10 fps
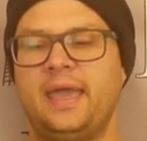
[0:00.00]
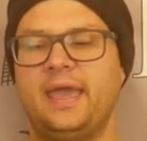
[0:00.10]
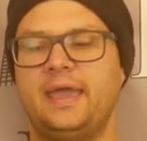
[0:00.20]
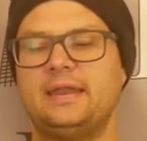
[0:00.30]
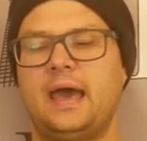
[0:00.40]

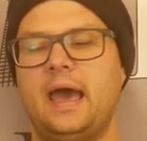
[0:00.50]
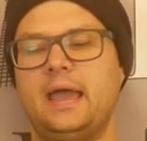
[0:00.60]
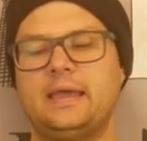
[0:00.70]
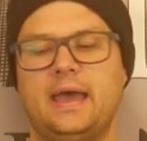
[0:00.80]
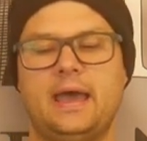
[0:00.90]
And
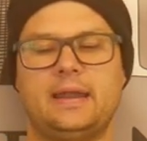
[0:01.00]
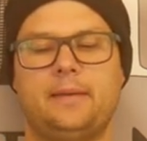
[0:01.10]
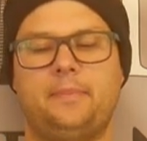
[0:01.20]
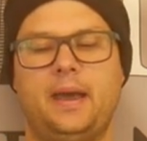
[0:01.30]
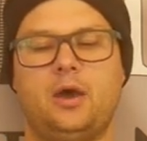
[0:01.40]
I got
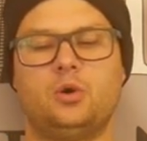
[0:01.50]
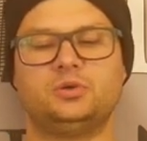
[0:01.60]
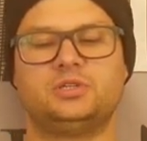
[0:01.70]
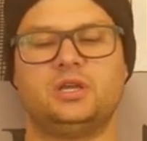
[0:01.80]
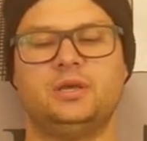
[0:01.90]

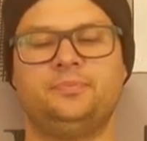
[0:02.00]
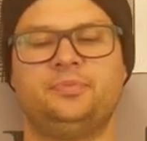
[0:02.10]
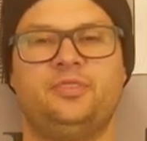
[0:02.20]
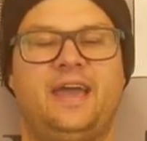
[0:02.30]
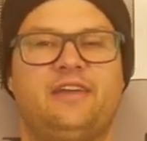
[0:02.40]
about
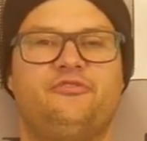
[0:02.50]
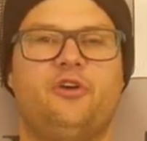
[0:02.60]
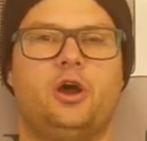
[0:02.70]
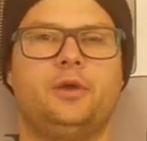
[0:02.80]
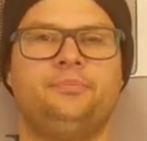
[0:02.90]
that
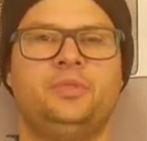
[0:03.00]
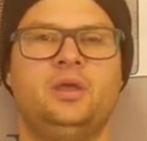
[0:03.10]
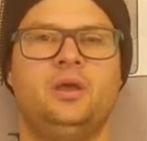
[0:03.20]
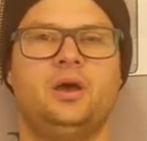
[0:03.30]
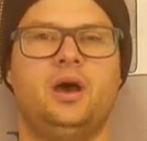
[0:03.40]
far,
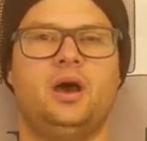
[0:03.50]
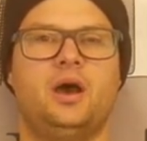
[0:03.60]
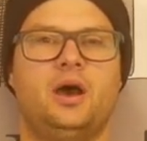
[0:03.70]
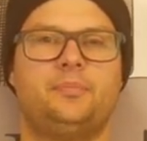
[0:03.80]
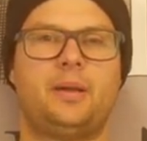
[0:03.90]

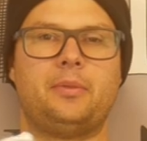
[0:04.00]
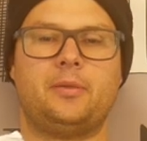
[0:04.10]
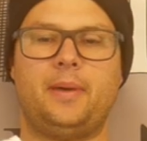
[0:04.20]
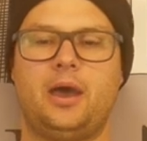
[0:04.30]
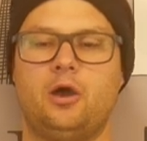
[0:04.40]
uh, probably
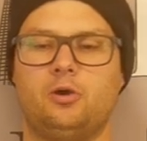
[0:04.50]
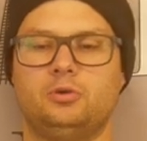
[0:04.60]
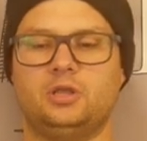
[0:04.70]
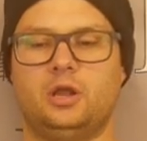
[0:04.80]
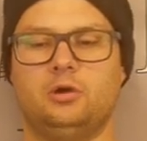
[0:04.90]

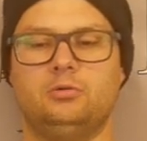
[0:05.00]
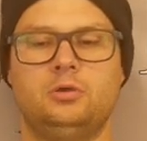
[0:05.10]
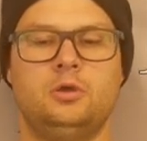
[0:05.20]
about you know